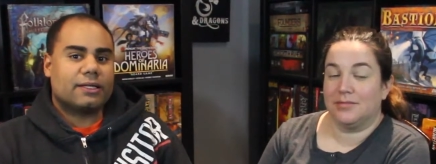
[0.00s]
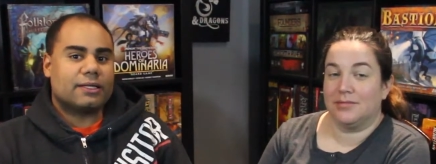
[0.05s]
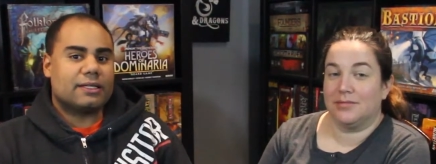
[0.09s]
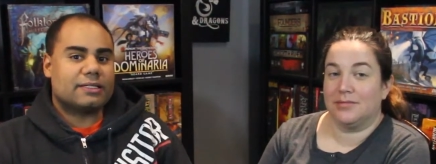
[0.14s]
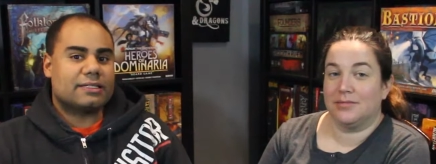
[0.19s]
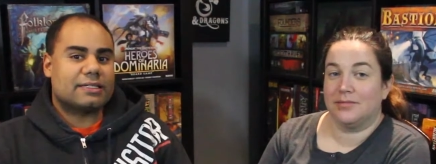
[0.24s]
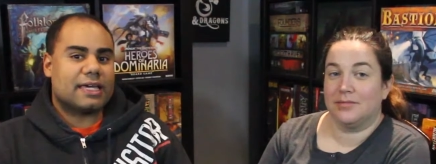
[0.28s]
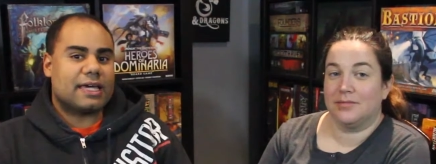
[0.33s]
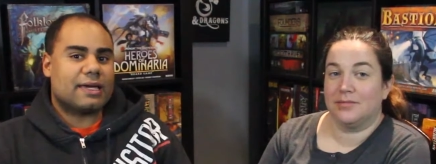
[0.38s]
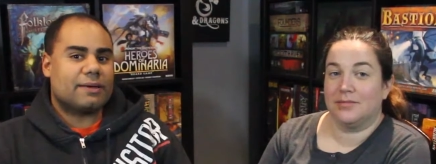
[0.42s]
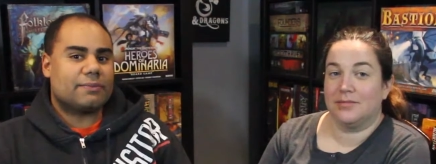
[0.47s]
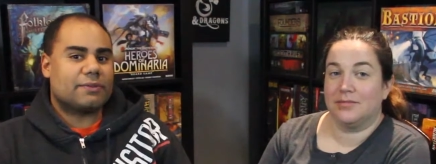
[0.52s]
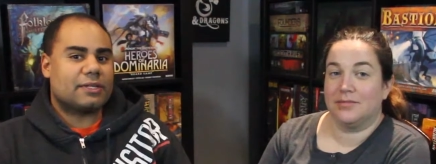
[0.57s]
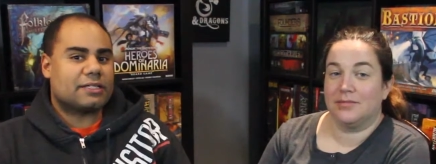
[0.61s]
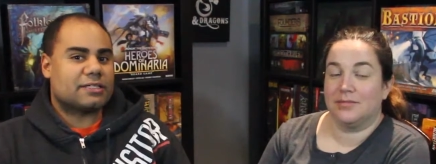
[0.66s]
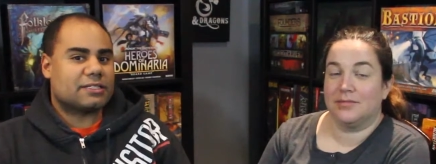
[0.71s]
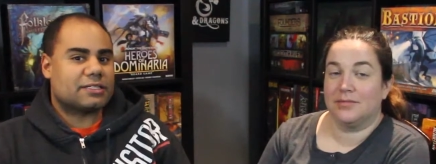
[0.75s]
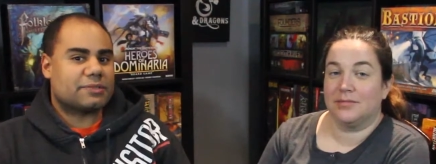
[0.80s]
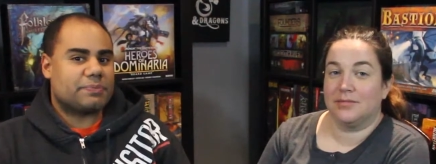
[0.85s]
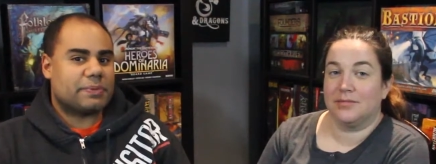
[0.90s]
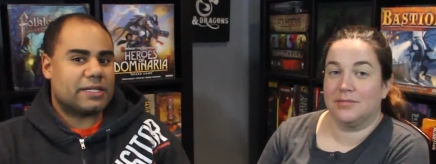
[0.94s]
Speaker 1: this game
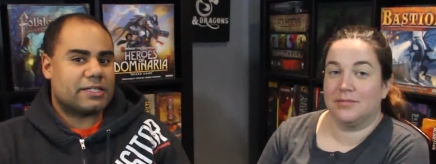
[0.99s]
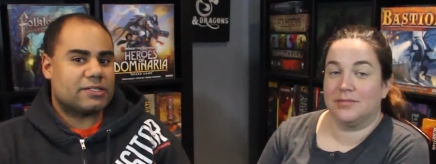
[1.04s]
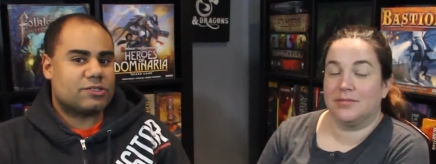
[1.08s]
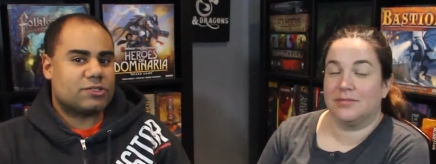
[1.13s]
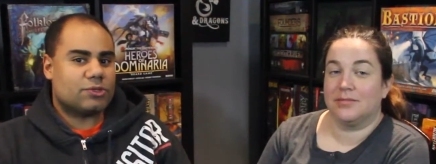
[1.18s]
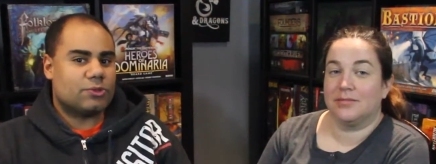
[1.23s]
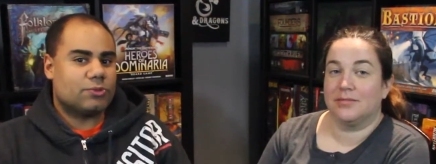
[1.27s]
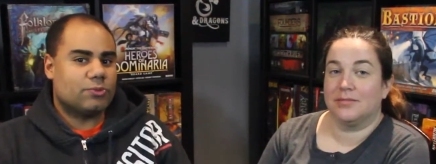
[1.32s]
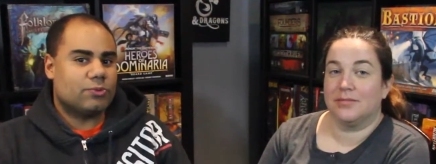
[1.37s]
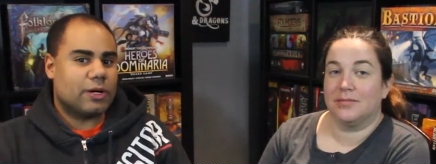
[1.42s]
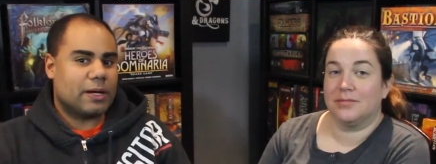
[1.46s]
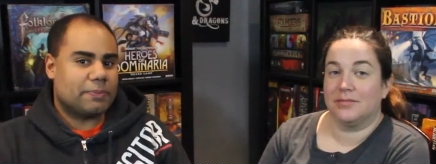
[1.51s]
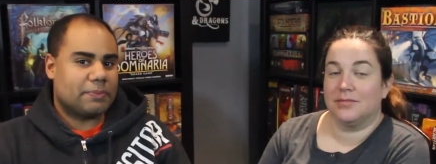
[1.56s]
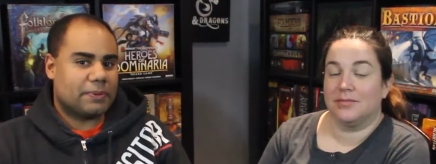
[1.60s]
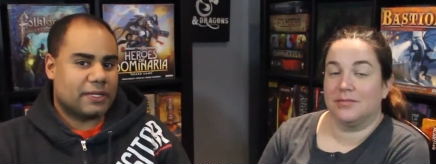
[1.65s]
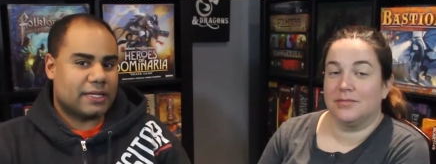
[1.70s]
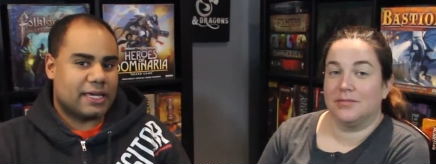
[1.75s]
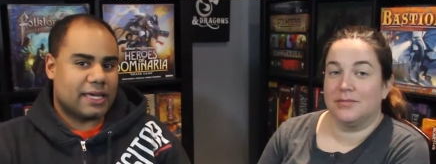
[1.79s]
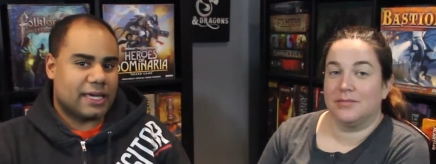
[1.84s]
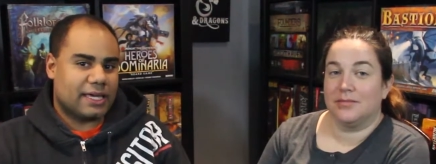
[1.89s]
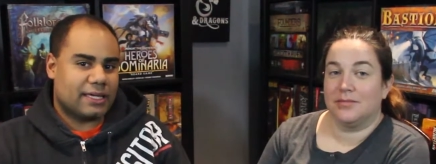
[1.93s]
does its best to
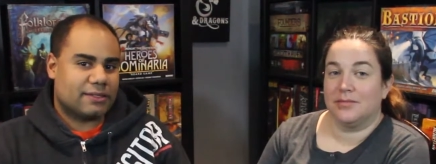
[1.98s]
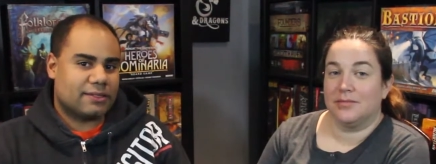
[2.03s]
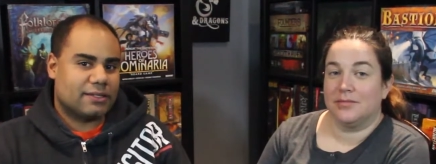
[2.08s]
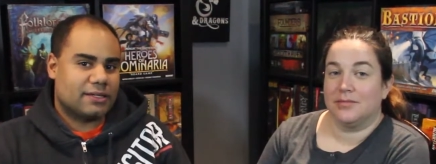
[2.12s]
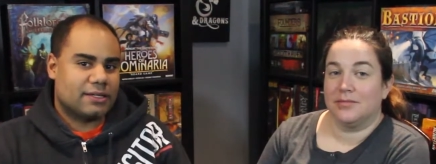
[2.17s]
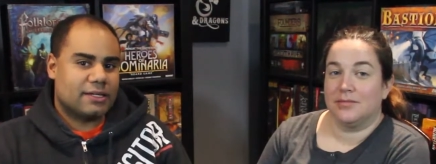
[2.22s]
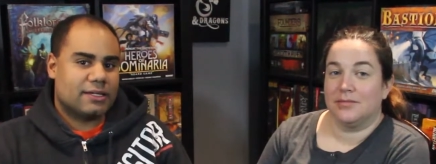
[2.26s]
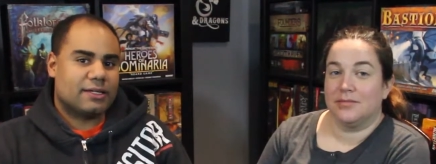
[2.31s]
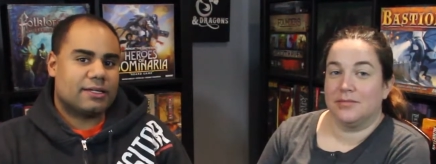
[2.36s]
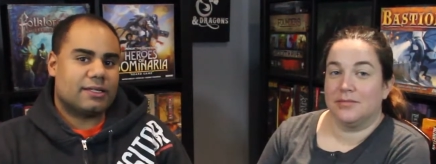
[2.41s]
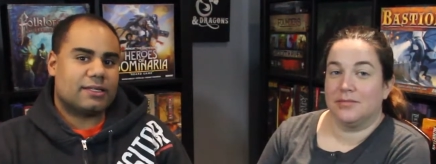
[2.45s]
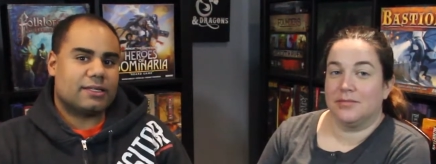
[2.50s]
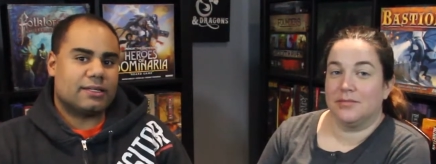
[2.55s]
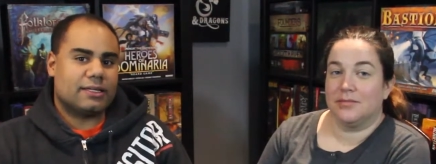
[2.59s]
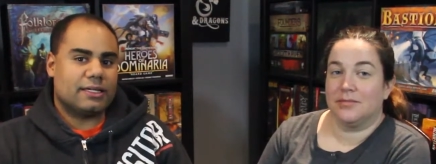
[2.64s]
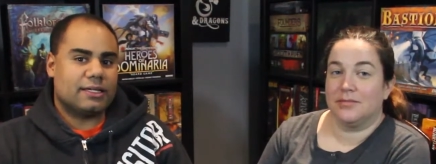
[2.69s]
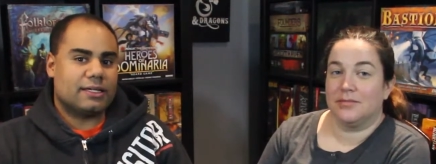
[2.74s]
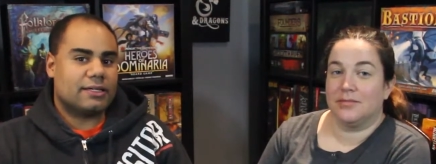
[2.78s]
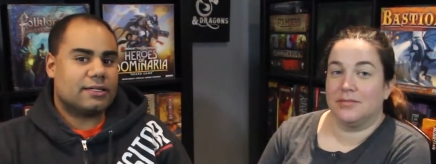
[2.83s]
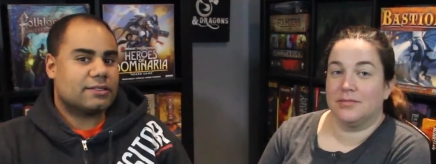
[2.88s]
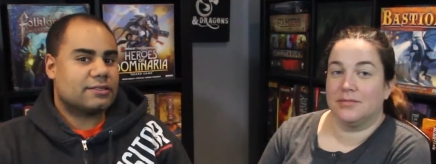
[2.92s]
replicate
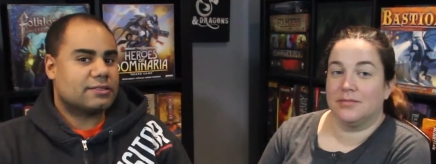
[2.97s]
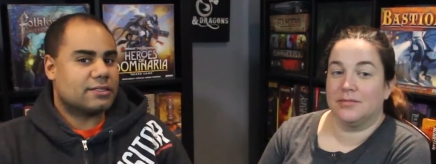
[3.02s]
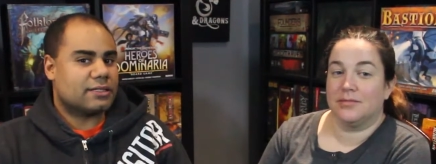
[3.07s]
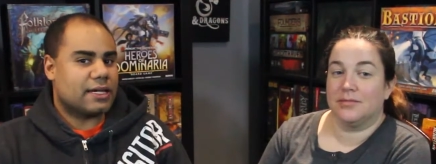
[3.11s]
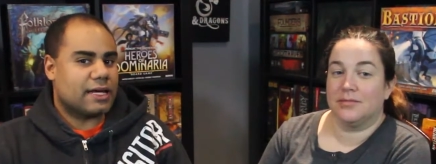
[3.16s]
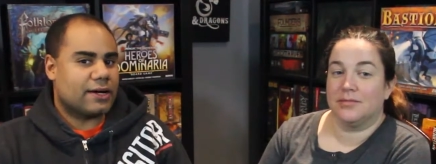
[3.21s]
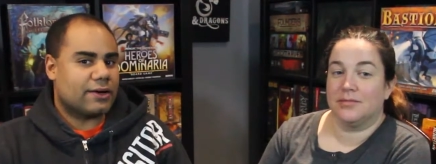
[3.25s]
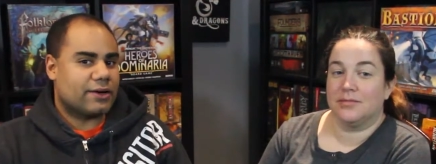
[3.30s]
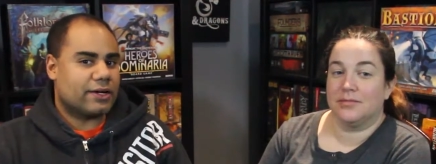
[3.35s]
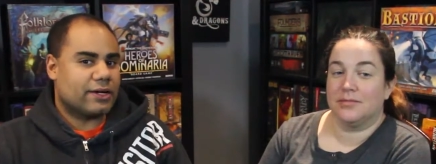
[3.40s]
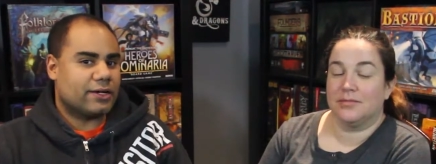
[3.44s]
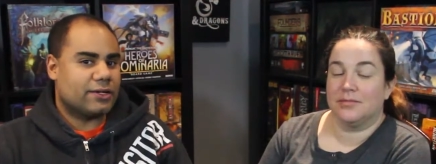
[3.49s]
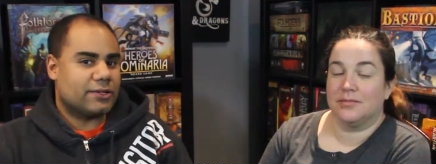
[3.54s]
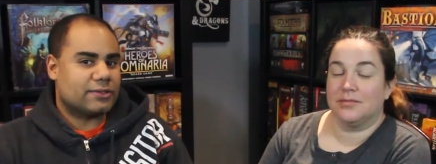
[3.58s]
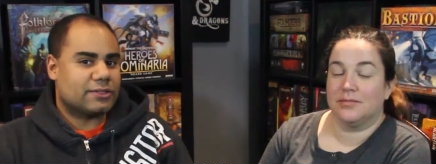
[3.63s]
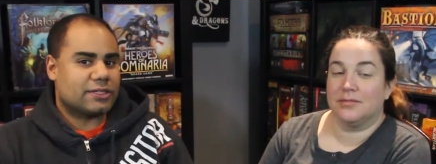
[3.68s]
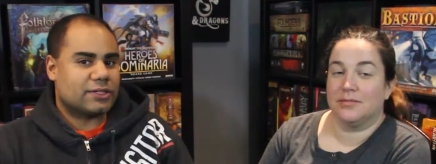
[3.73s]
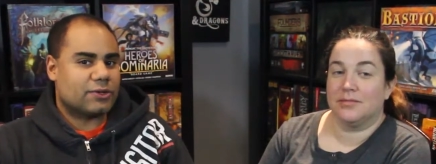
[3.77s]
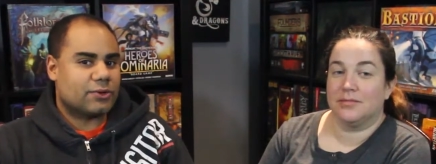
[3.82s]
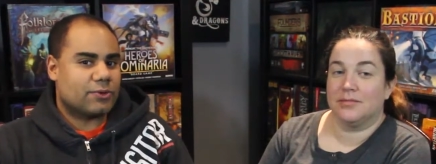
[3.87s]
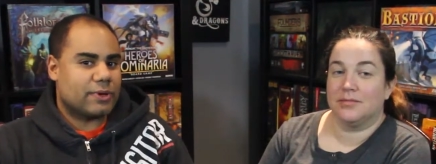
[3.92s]
the
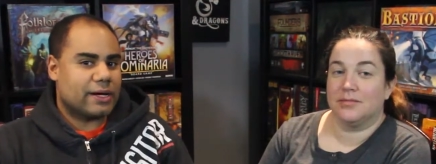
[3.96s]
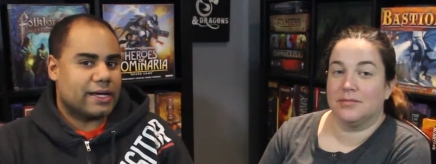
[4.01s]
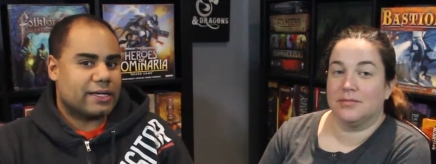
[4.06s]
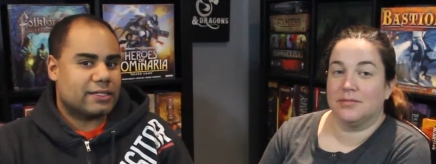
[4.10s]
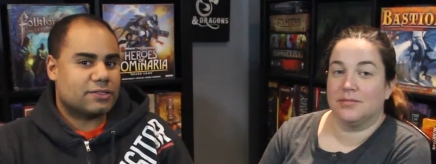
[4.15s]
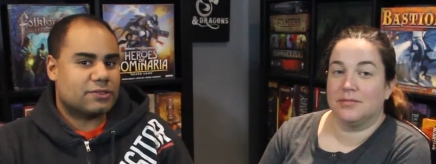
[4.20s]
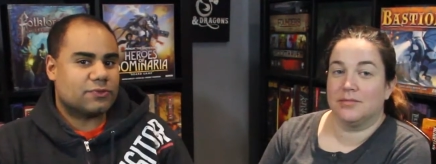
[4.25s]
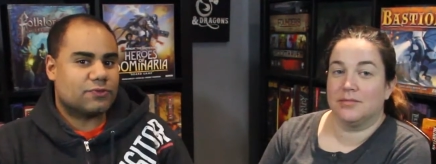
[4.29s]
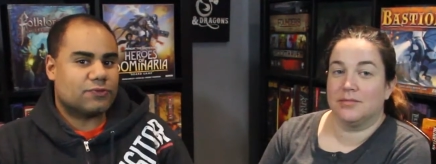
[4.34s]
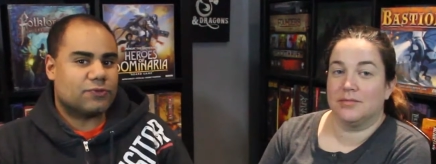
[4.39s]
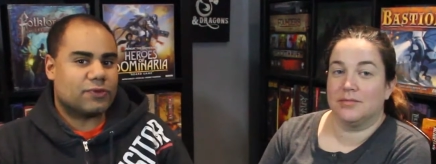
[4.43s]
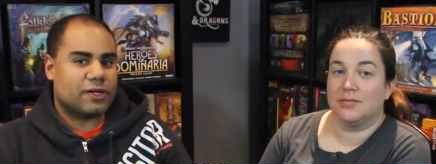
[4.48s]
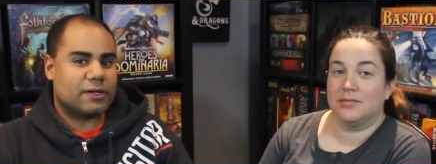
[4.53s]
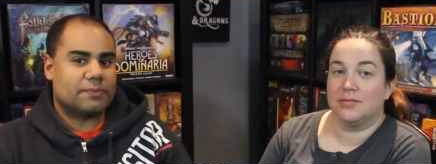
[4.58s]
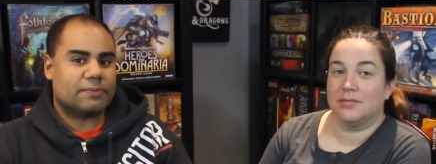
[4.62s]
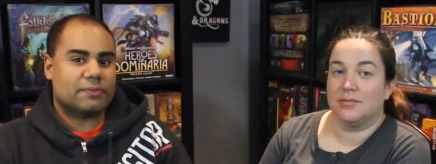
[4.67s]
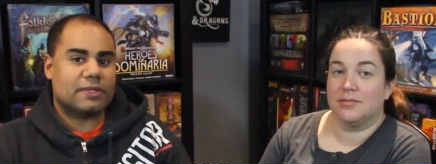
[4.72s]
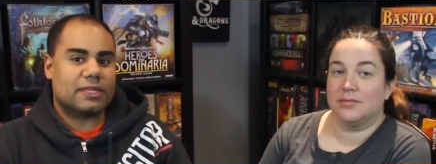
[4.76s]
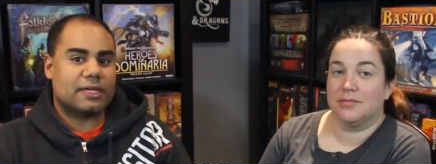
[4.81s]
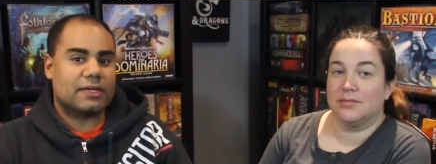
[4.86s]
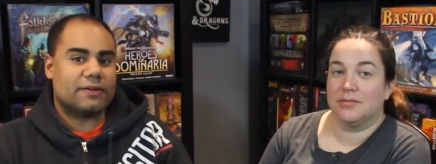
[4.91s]
scenarios and quests
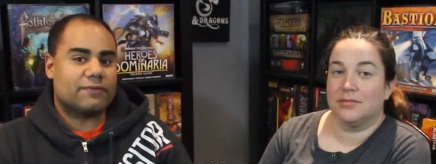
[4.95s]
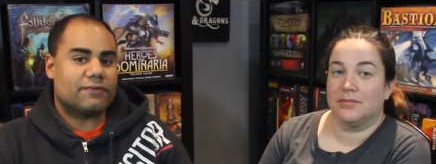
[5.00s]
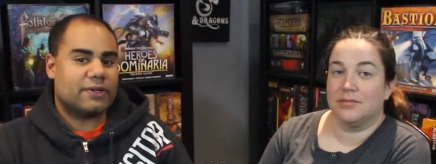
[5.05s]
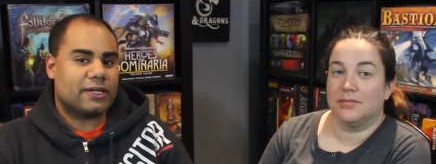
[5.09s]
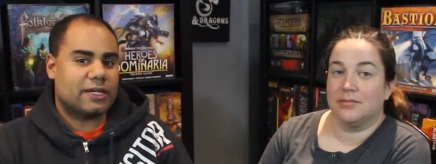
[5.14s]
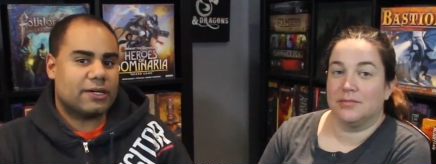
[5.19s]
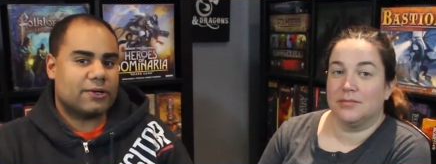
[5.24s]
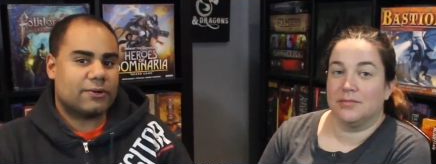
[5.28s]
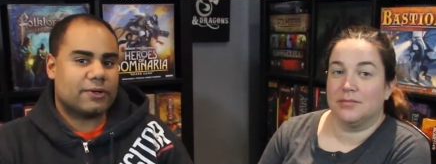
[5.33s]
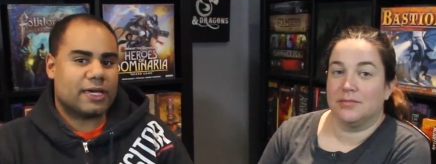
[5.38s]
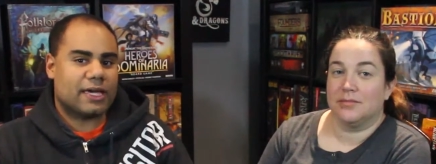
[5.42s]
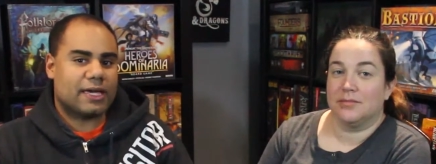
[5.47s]
from the video